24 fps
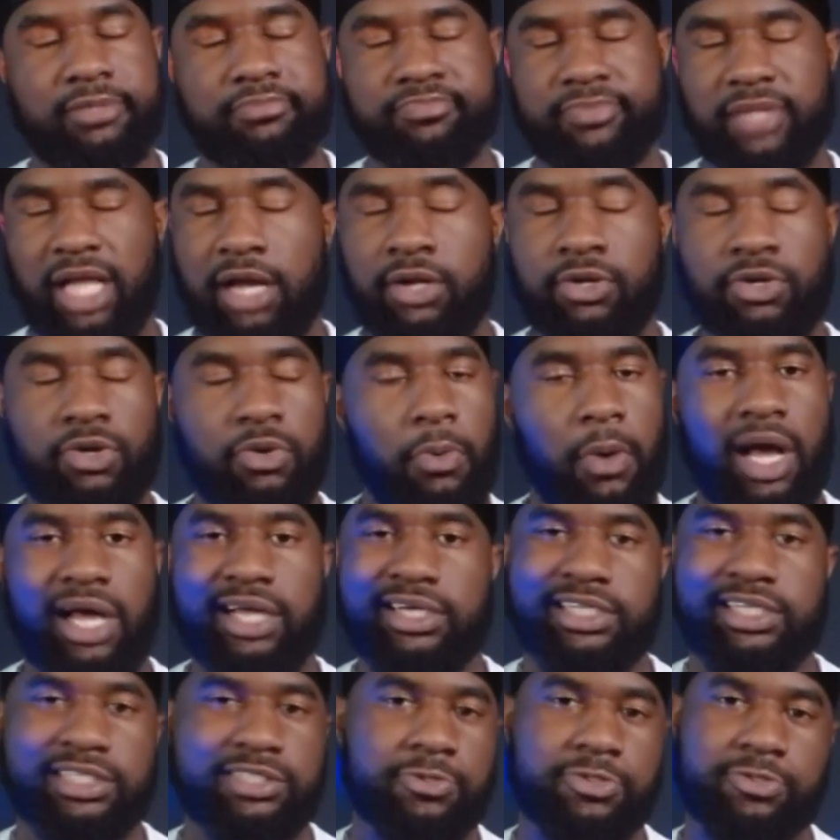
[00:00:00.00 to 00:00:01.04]
don't know why I
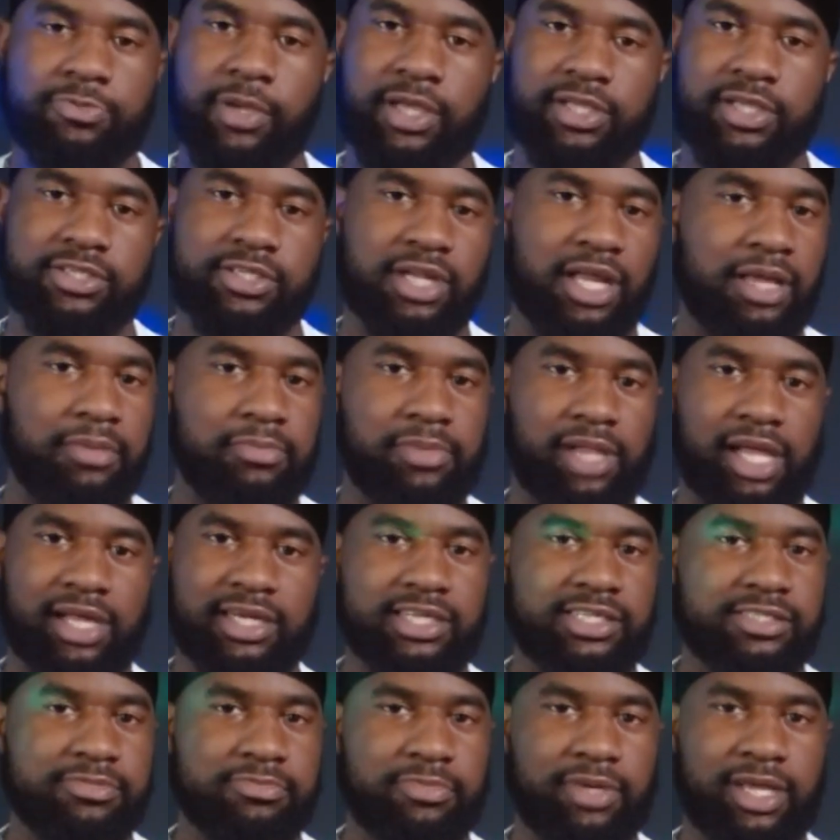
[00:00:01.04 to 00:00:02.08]
disrespect your name like
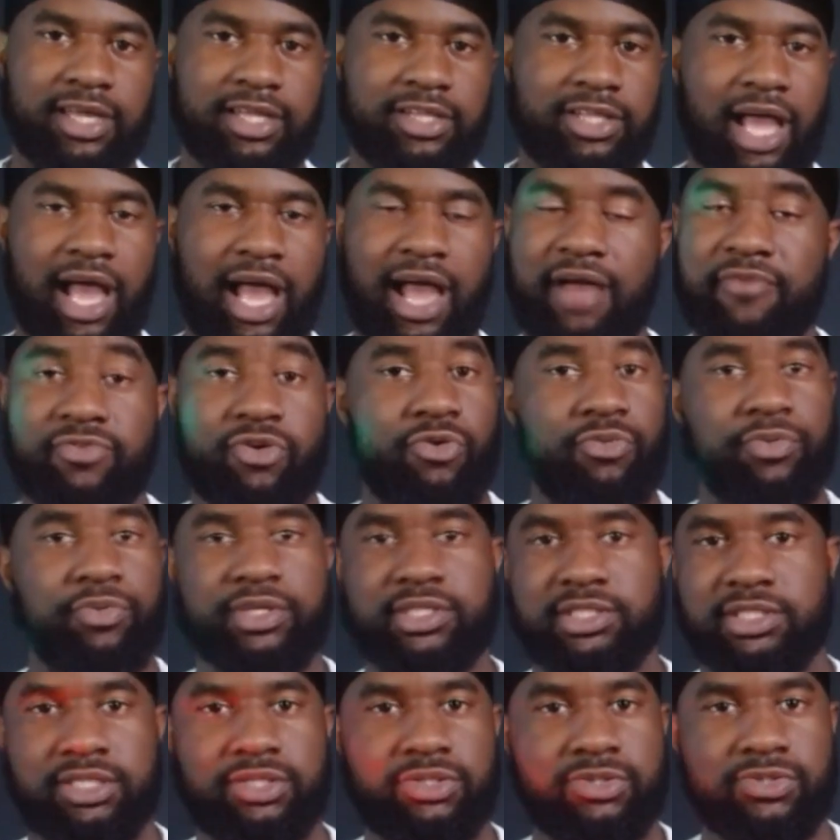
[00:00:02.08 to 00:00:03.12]
this, man. I have no
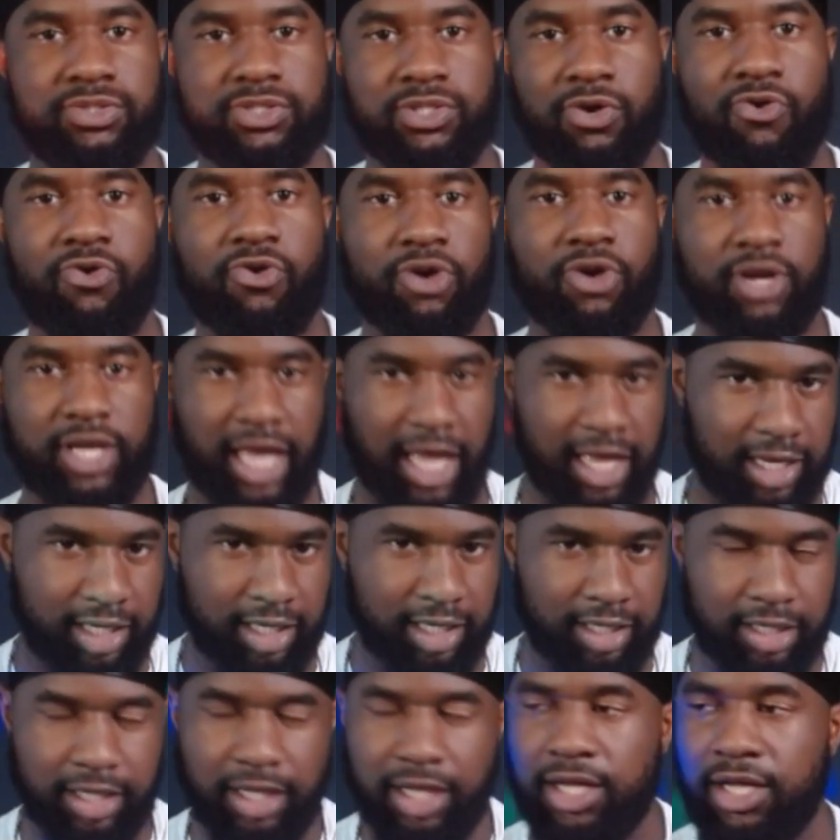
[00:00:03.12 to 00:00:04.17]
reason to do so.
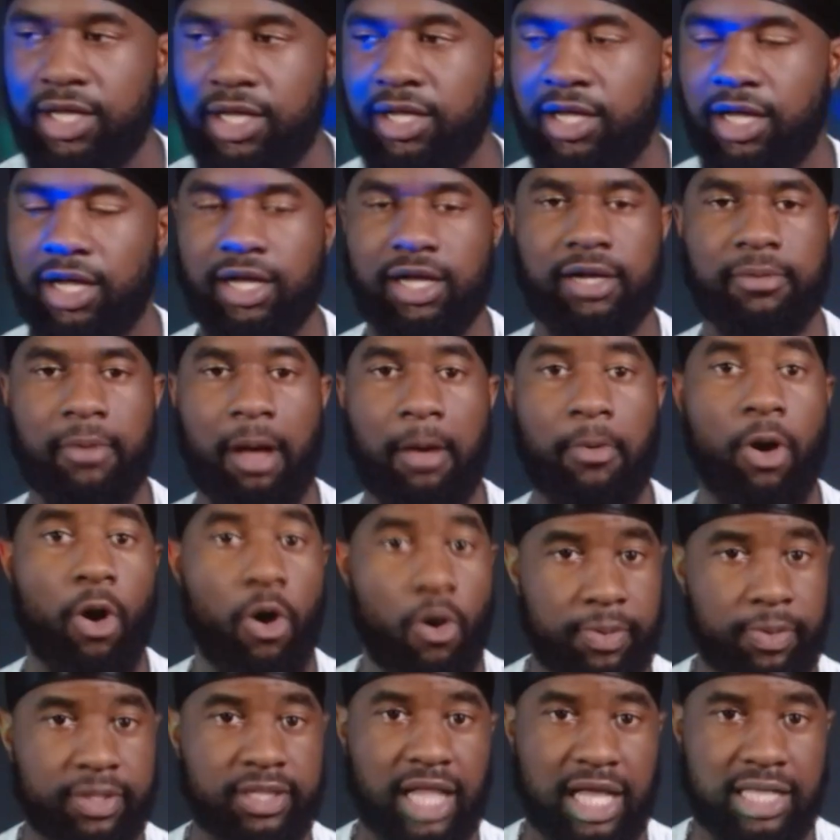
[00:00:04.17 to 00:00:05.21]
Oricadia. I'm
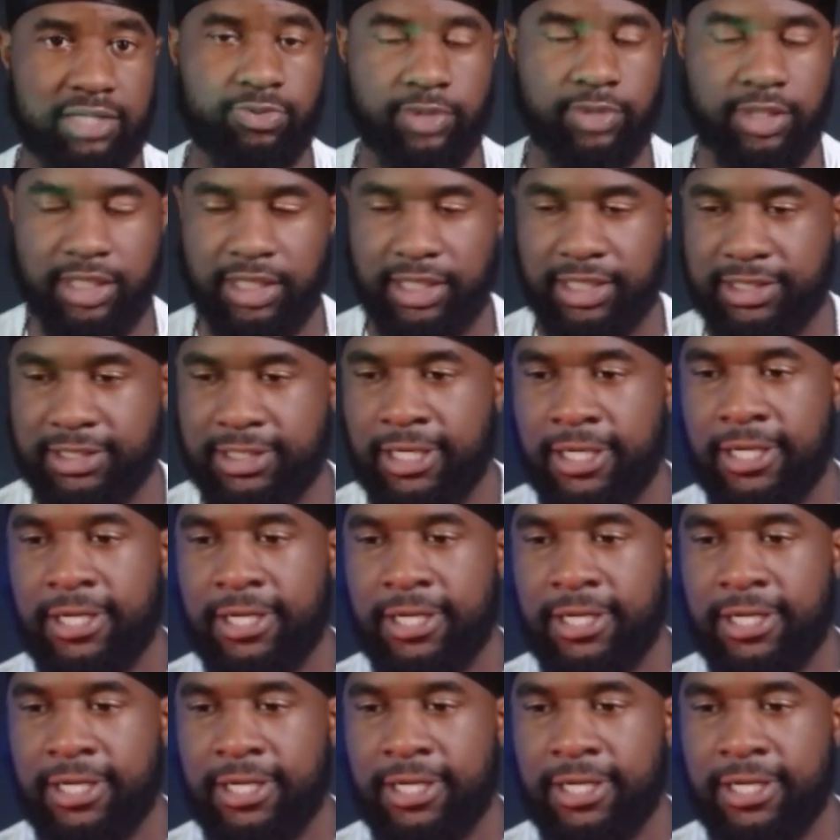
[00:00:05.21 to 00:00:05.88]
hoping that's what it is.